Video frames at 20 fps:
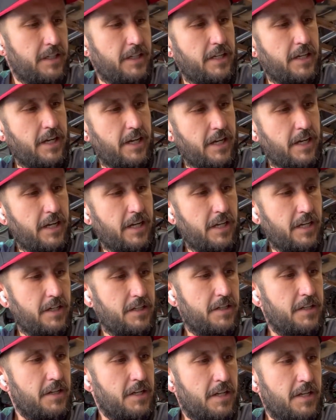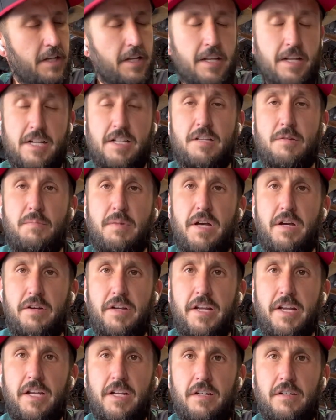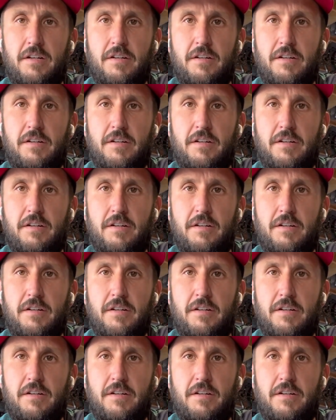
and that's about it.